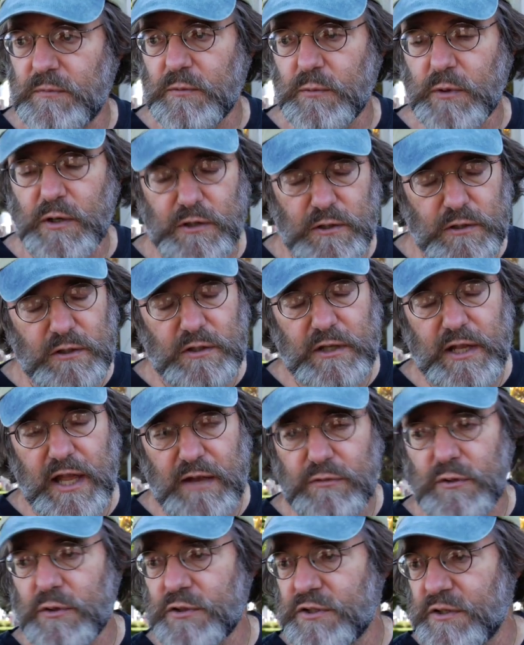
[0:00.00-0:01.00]
We're currently
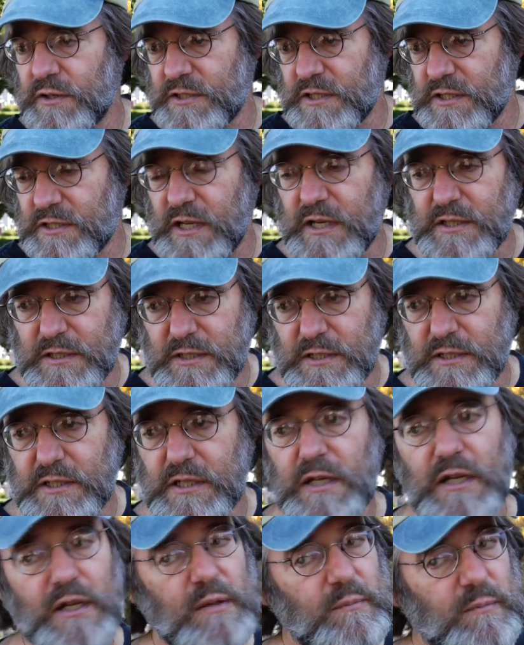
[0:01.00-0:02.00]
evolutionary successes,
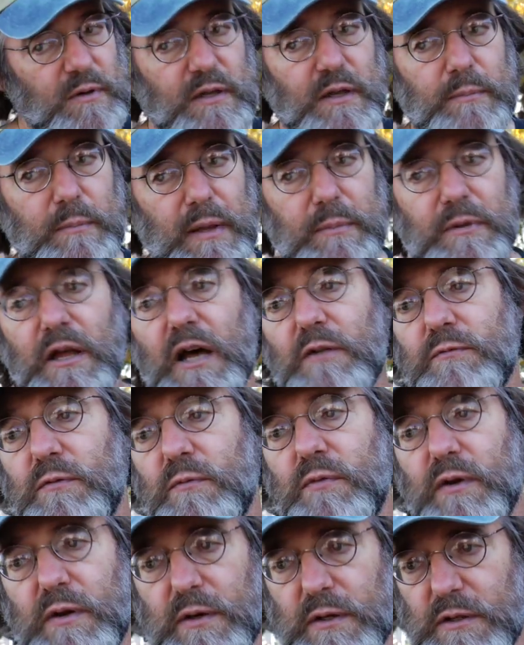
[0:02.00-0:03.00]
but maybe not
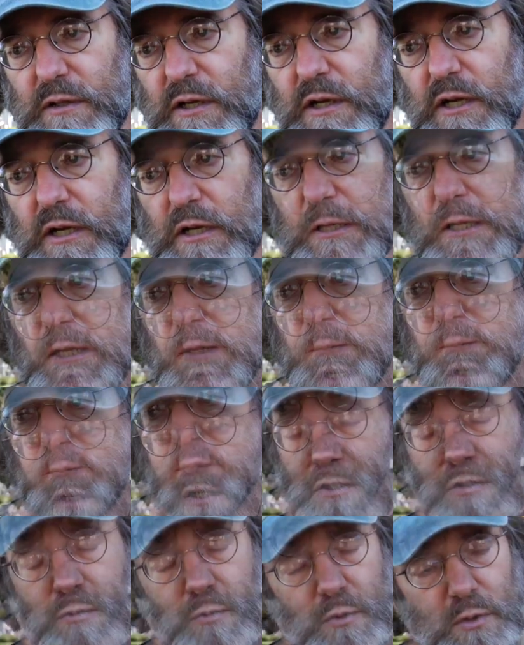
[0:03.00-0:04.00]
for very long.
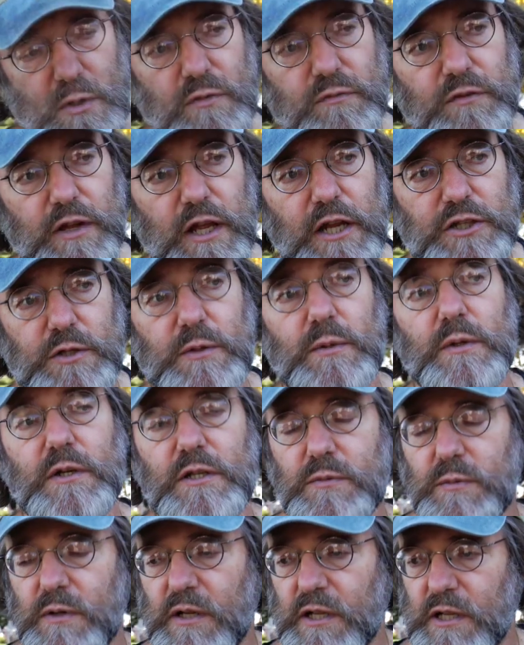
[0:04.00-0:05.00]
Because the rule of nature
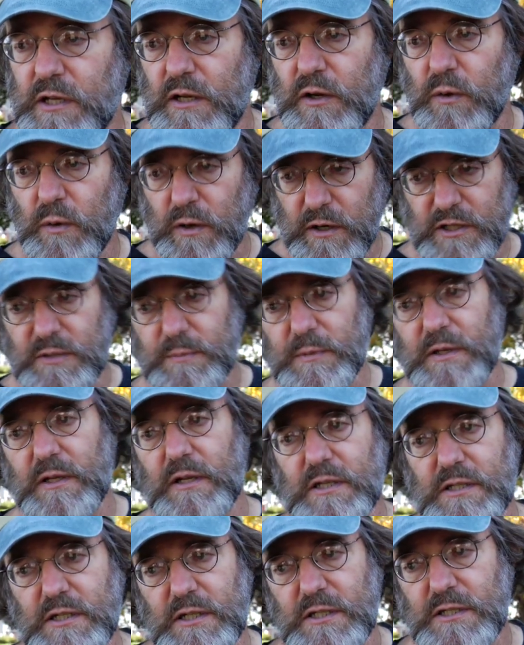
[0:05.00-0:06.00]
is when an organism
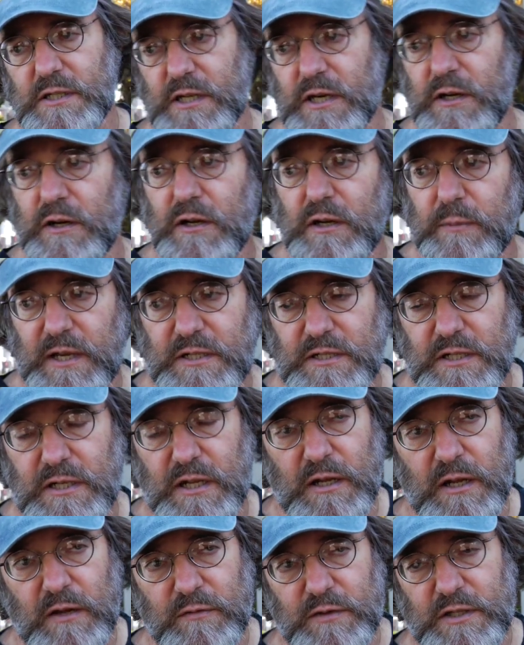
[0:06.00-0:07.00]
exceeds the carrying
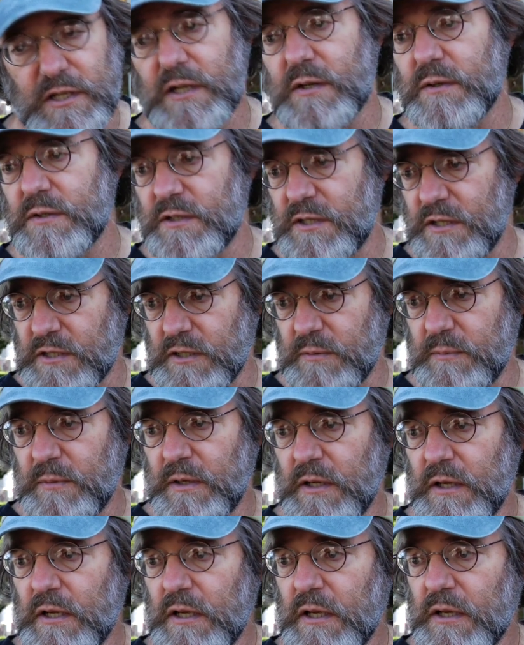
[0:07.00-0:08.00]
capacity of its ecosystem,
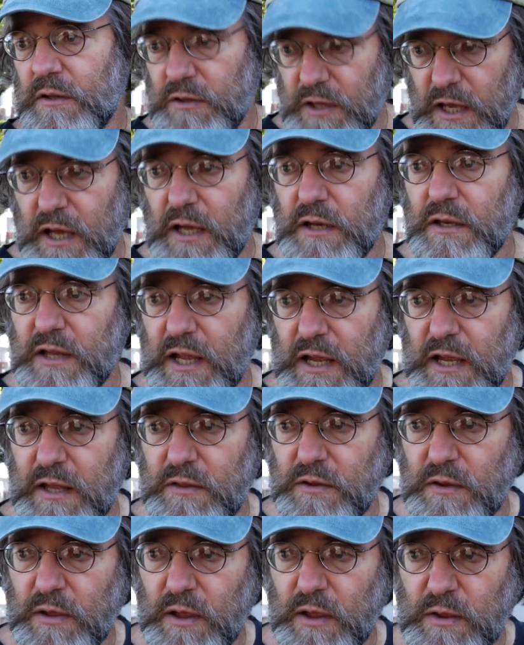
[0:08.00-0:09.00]
then
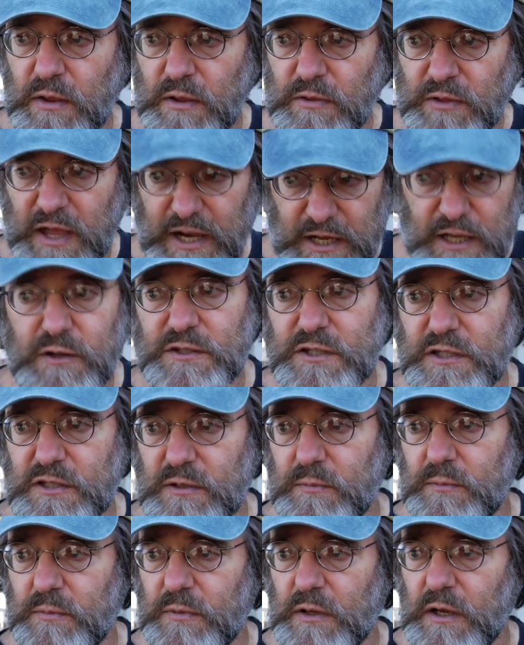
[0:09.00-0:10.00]
that that
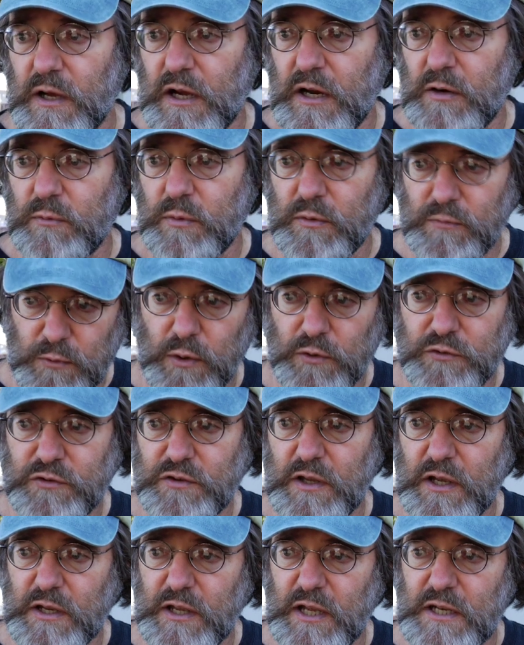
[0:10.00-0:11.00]
ecosystem uh,
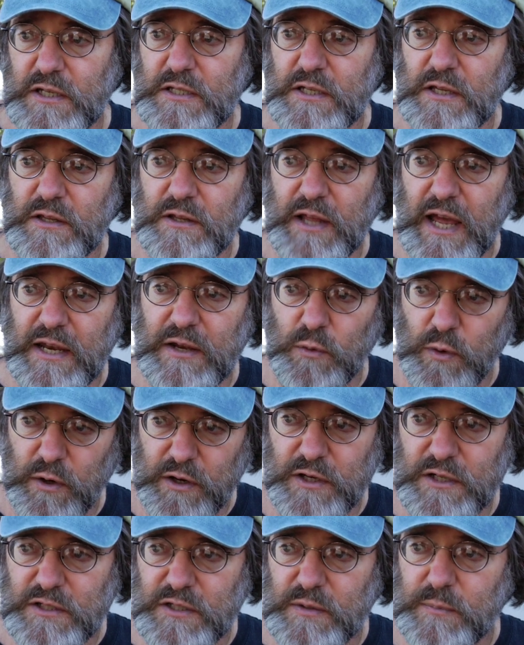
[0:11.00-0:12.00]
revolts against that
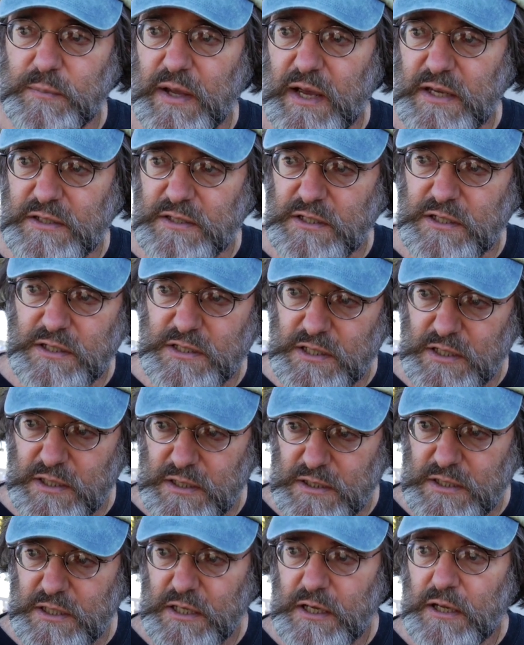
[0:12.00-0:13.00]
organism as a
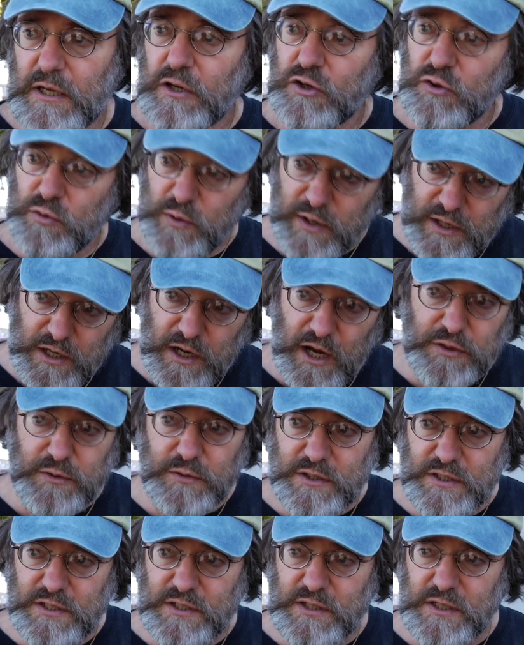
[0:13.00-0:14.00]
disease, creating
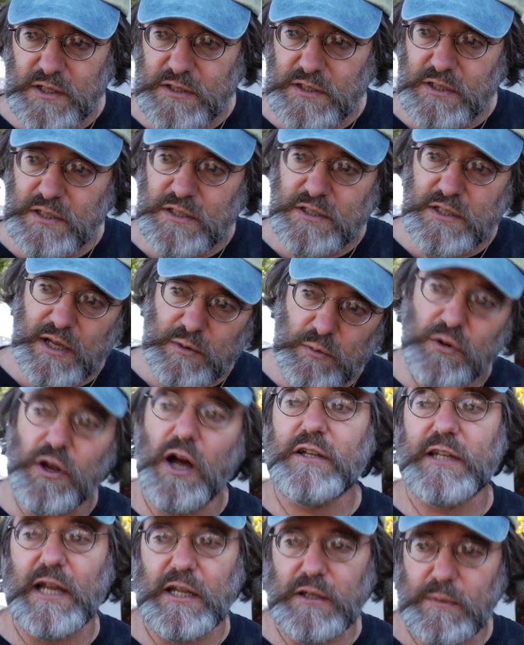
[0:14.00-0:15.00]
other diseases that will
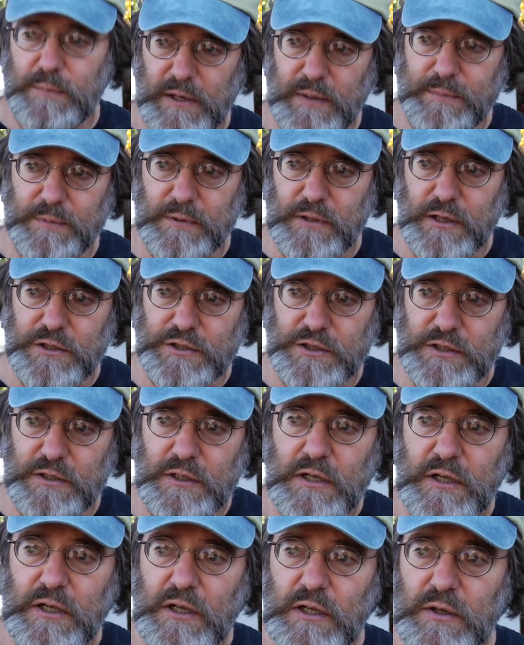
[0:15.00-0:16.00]
knock down the population.
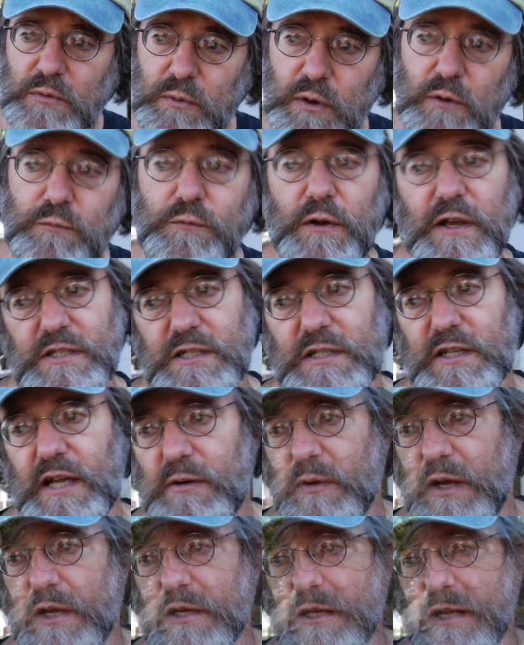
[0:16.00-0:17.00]
We're facing
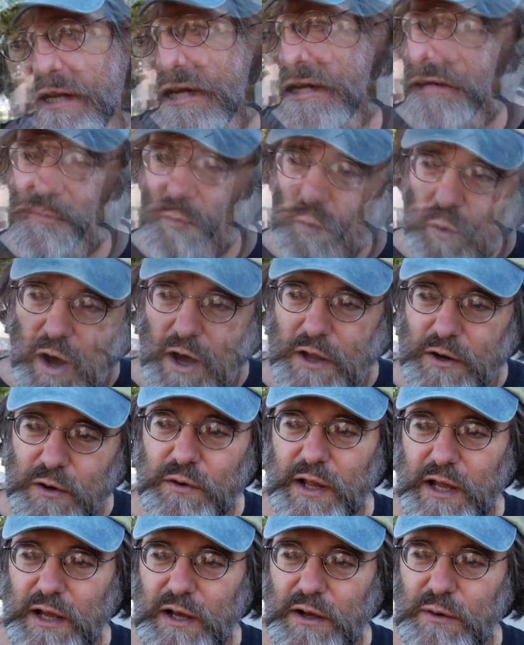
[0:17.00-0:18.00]
that right now.
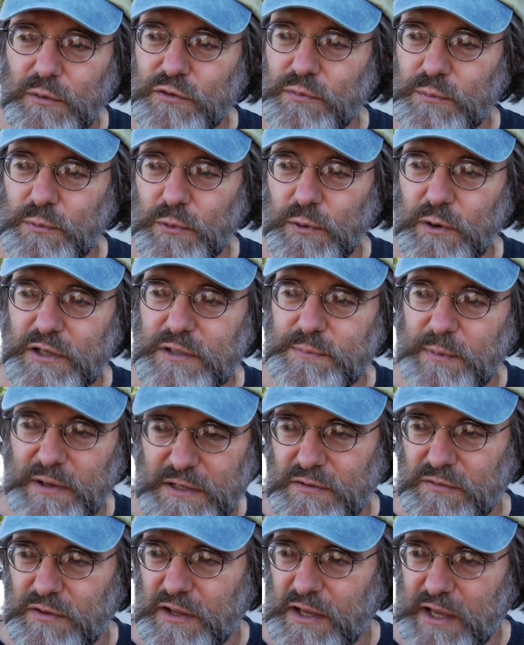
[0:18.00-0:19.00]
Water now is more
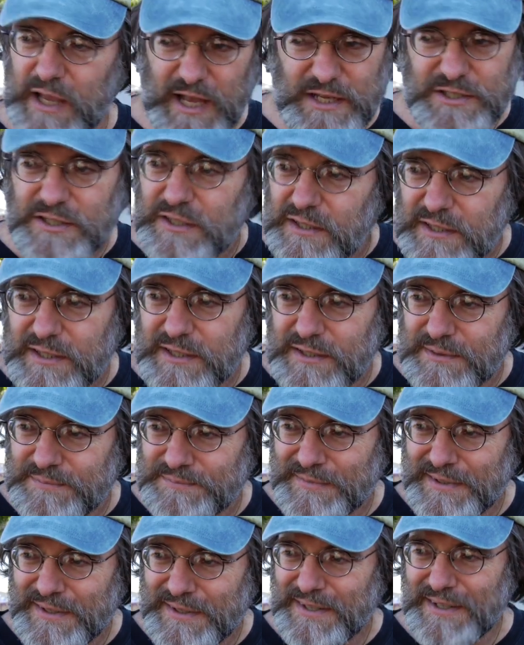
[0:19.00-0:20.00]
expensive than gasoline.
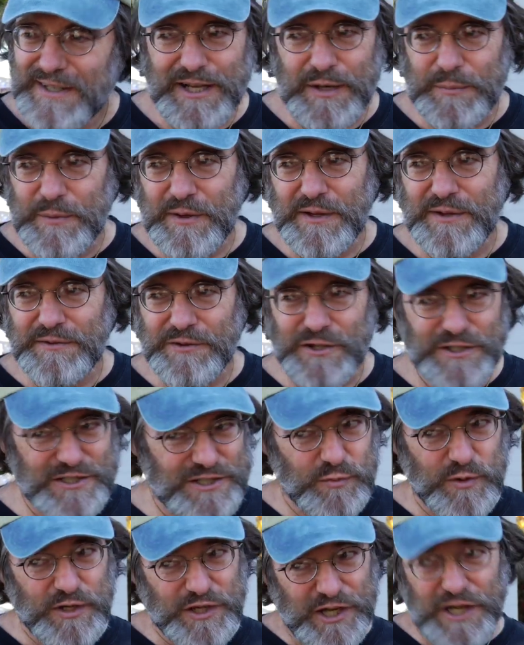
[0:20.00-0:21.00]
I mean, this
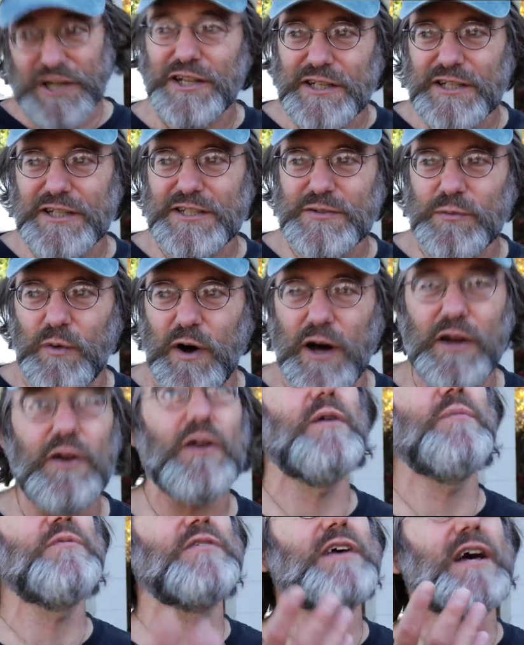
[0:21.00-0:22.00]
is ridiculous. Water
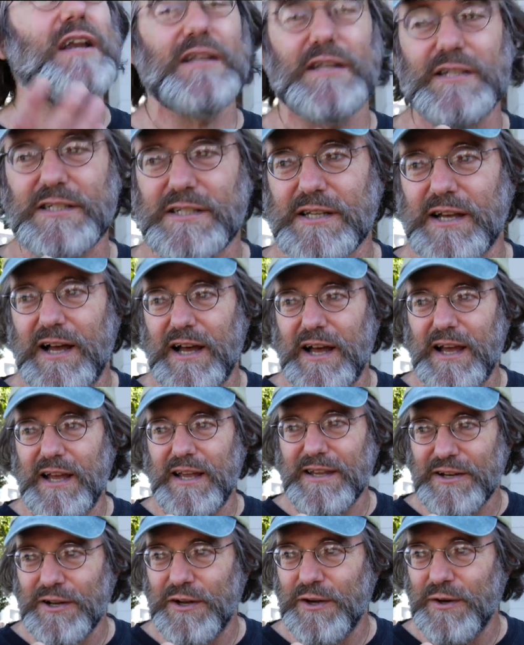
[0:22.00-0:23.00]
comes out of the sky,
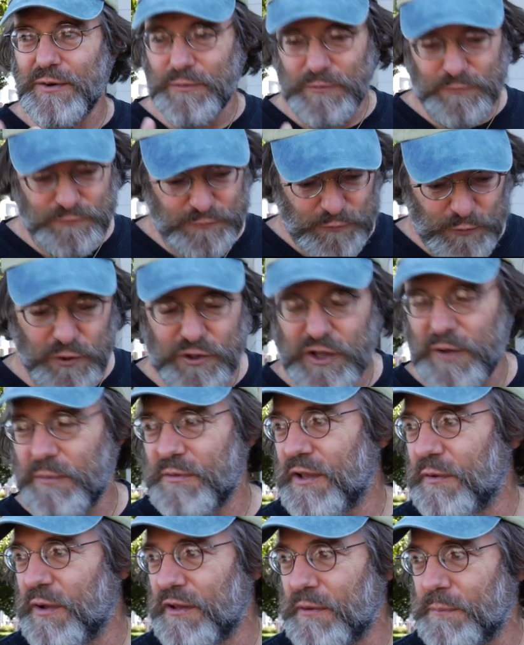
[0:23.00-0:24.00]
you know, and fuel
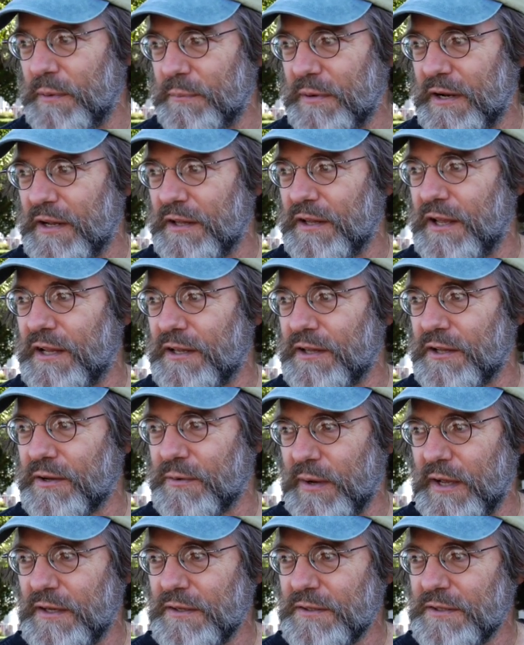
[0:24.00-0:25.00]
comes, we have to pump it out of, out of the
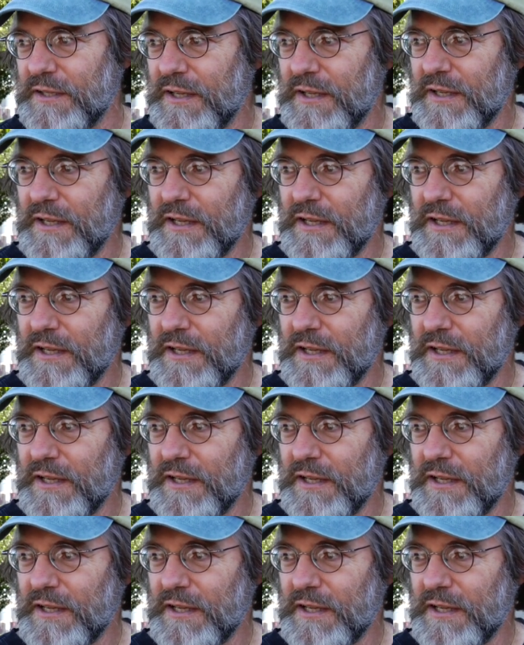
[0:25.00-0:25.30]
ground.